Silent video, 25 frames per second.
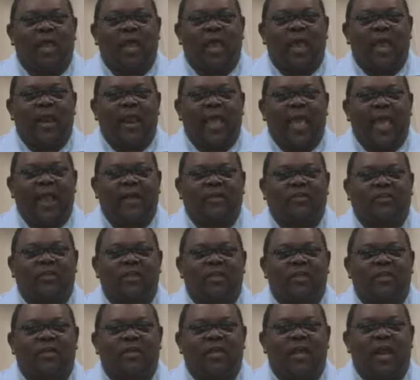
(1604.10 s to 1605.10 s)
And
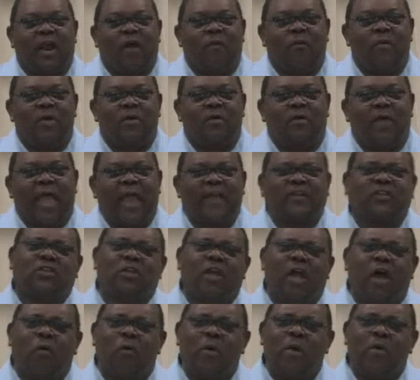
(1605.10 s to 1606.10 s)
actually,
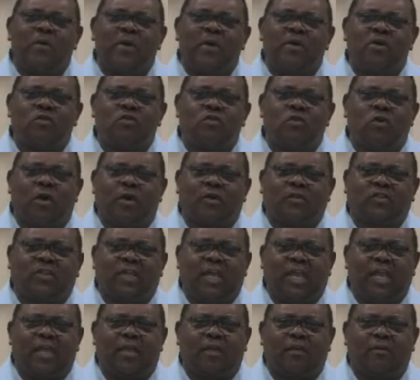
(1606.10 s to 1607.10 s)
we were in New York
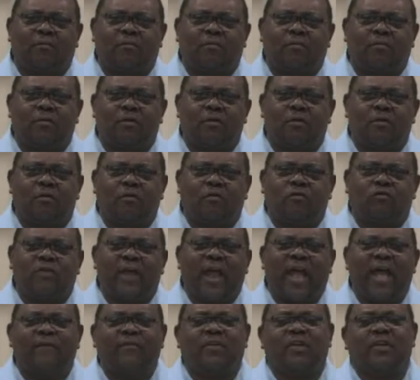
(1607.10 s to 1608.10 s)
City,
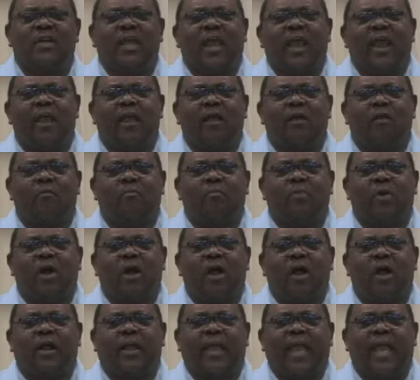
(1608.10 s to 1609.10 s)
driving down
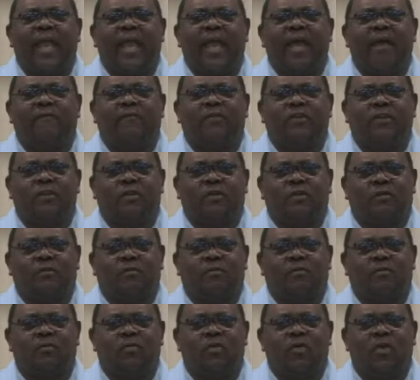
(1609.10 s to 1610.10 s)
Park
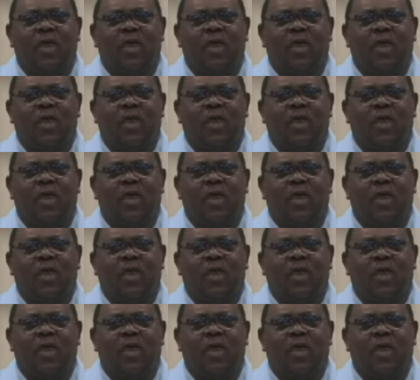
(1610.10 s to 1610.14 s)
Avenue.